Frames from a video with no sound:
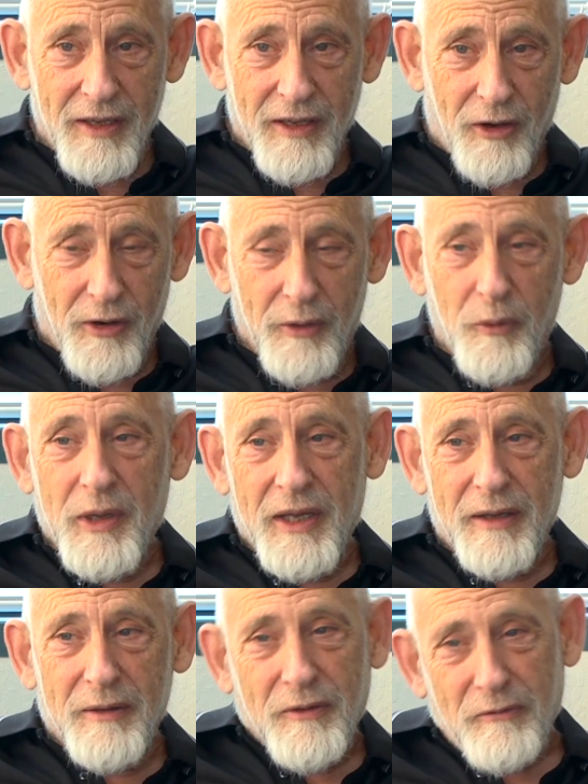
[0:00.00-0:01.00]
All right,
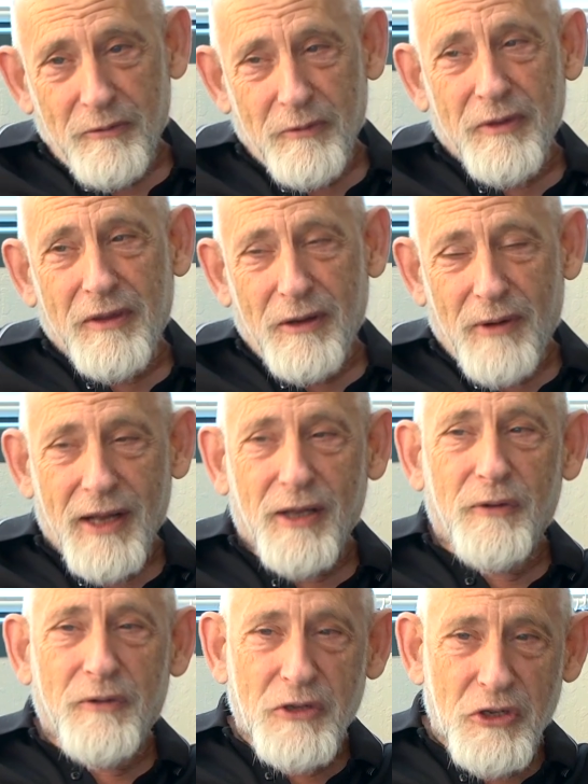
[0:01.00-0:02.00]
we uh,
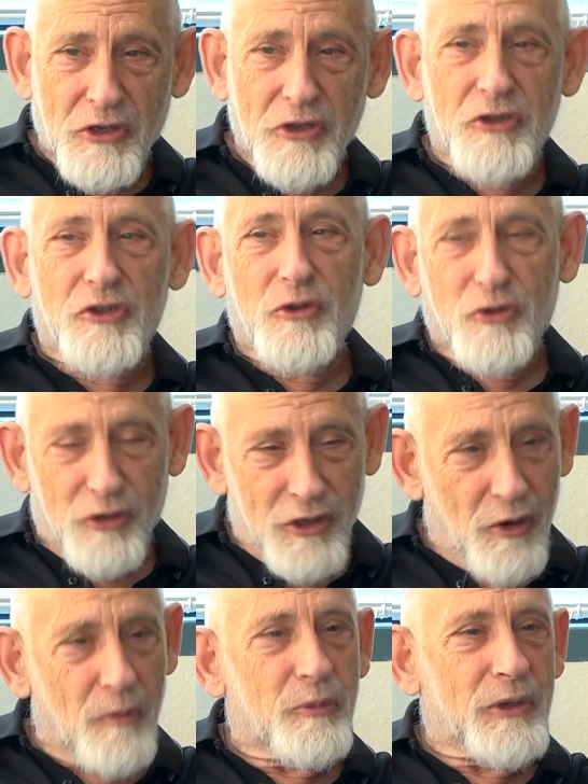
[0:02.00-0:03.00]
theoretical physicists usually
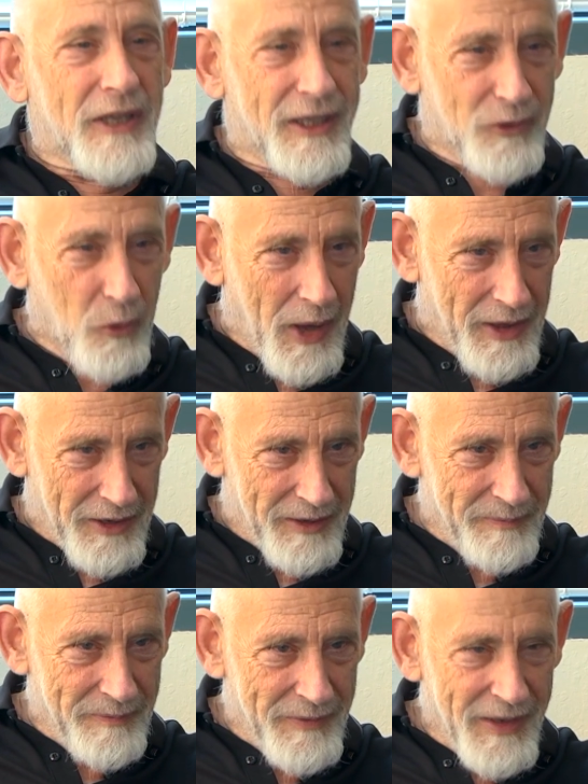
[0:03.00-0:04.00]
don't predict the weather,
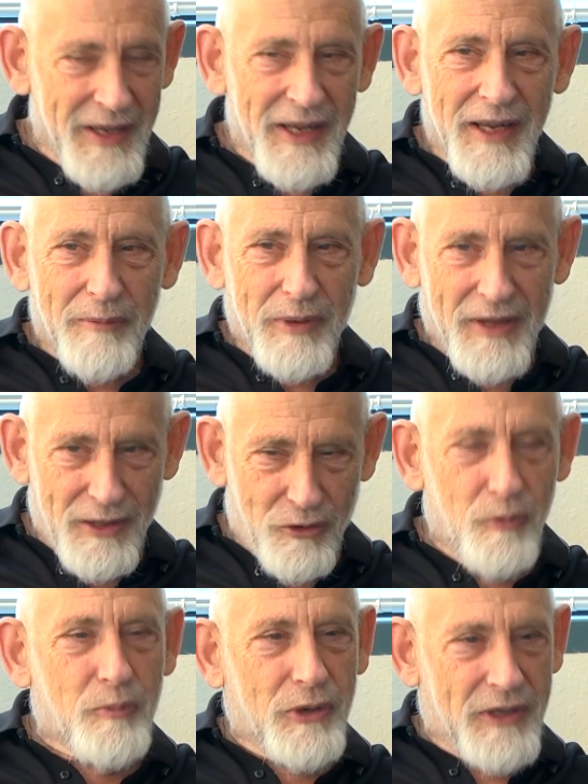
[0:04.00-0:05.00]
but they
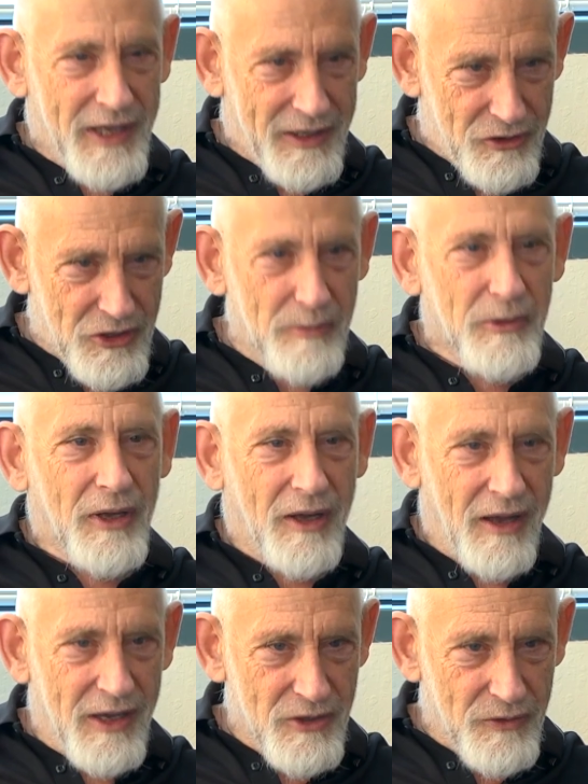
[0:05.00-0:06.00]
do predict similar
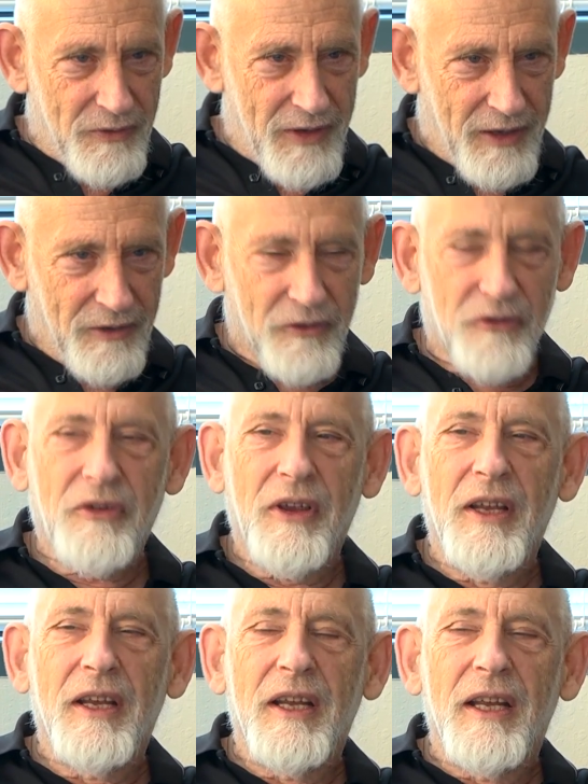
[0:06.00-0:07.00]
kinds of things.
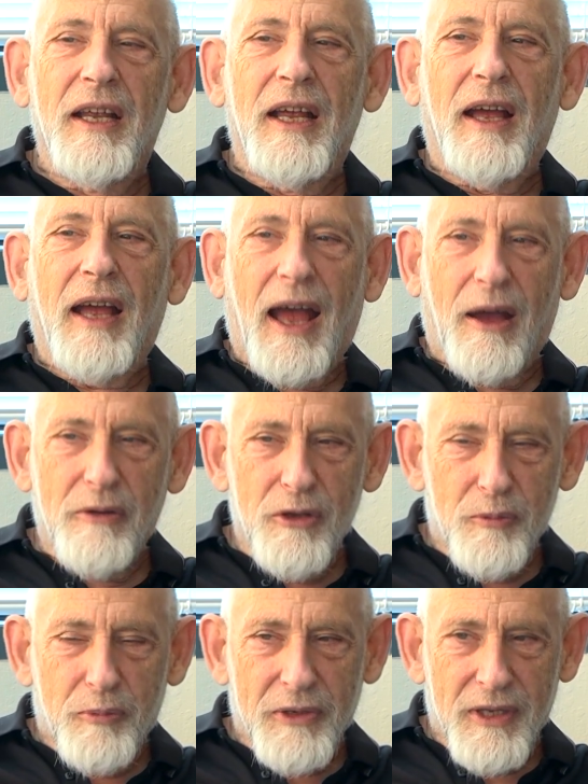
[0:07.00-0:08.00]
How do
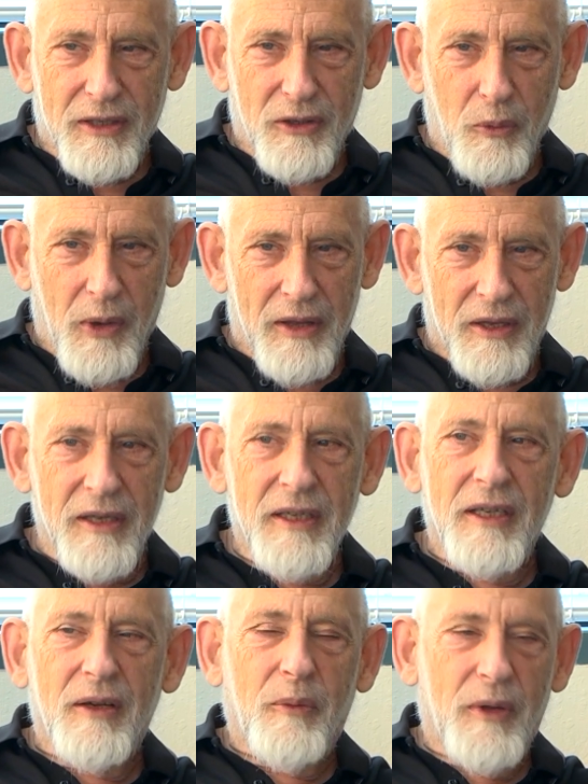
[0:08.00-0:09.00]
you predict the weather?
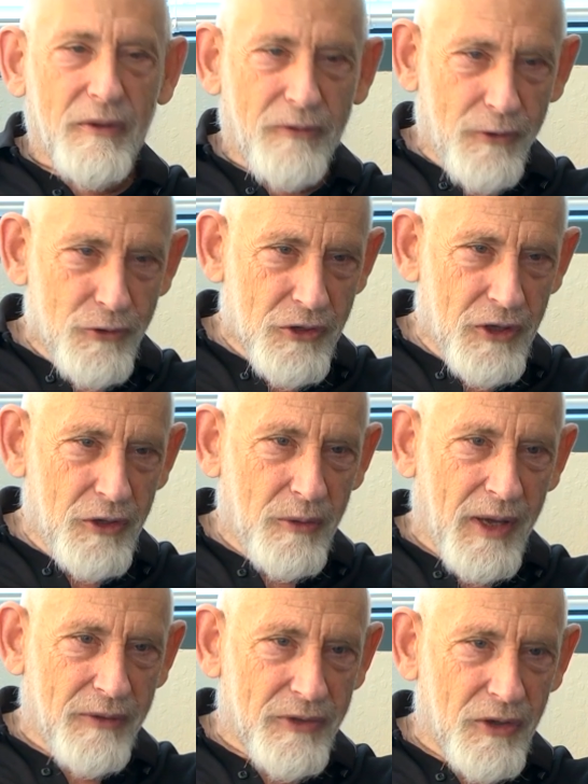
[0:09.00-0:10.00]
Well, the first thing
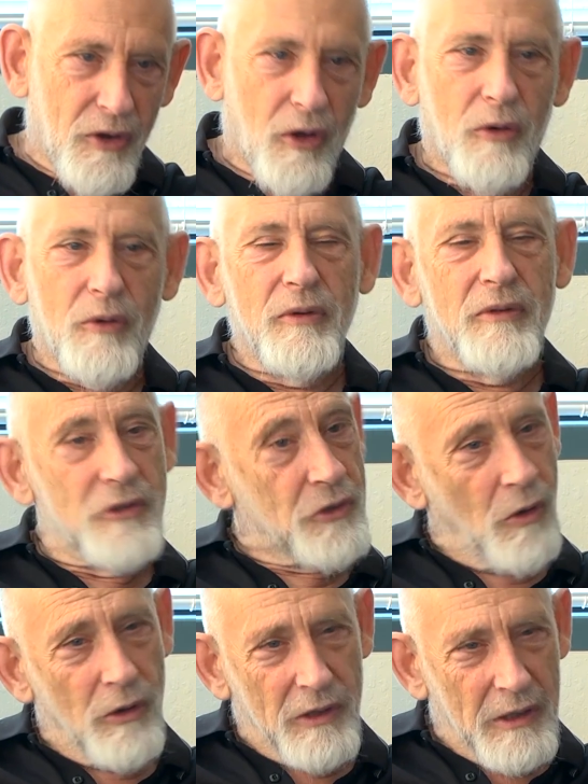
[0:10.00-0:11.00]
you have to know is
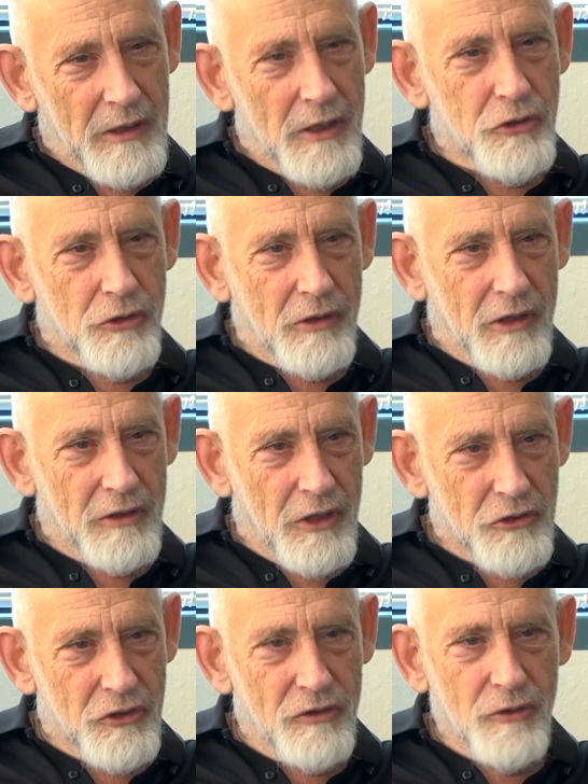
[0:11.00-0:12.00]
called an initial
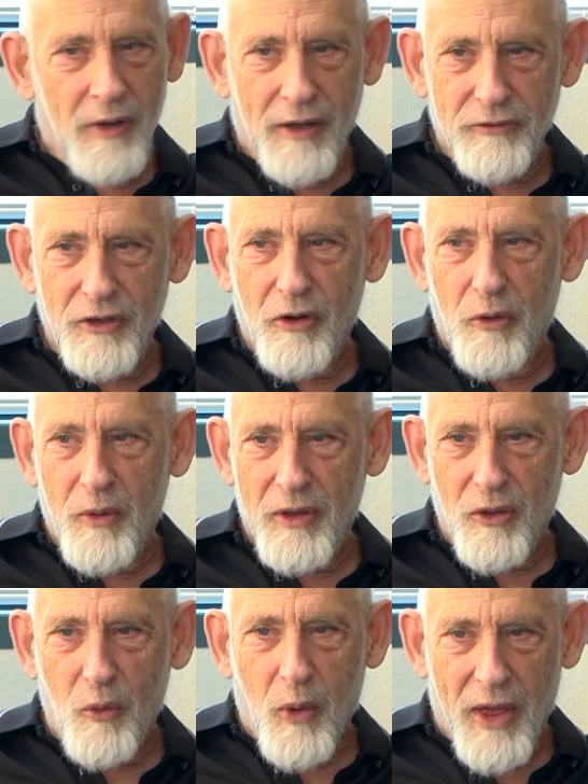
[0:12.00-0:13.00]
condition. You have to know
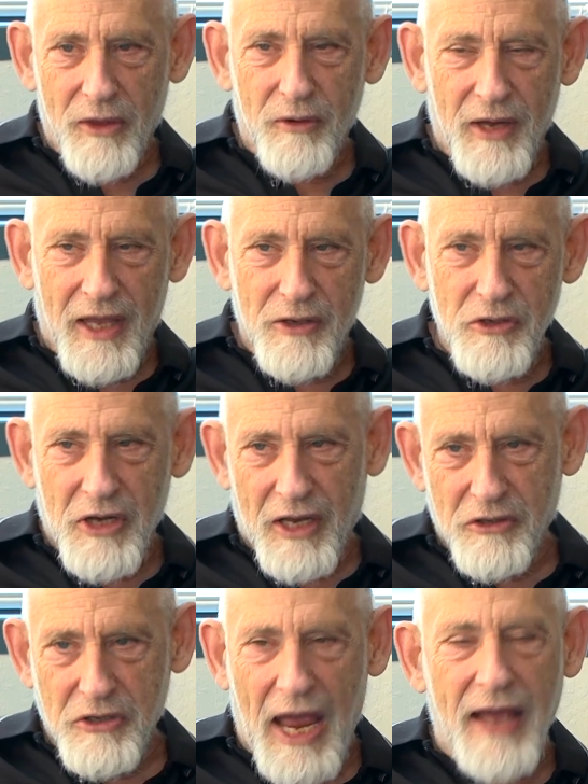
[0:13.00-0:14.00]
what the weather is
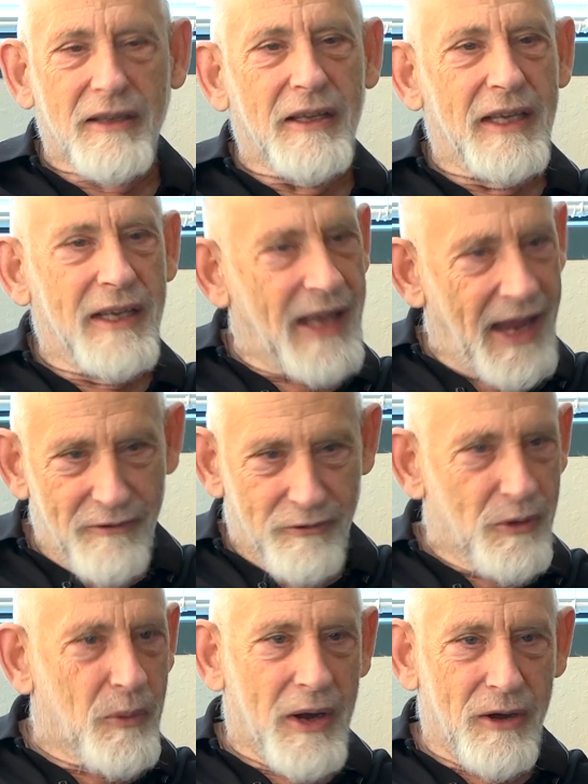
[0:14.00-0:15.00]
exactly
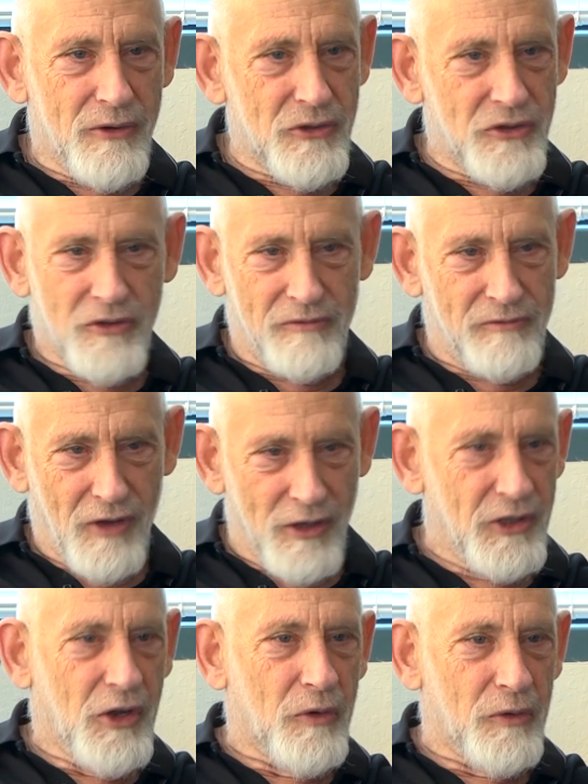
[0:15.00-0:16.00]
everywhere on
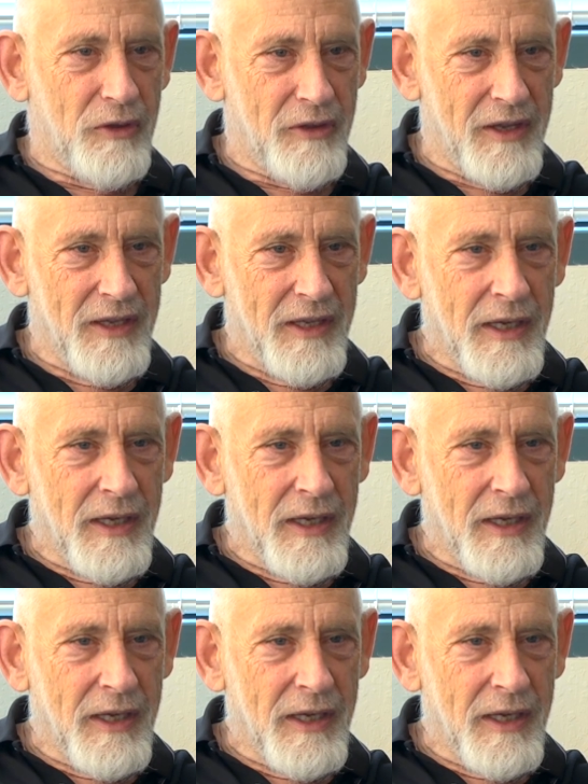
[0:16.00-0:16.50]
the Earth.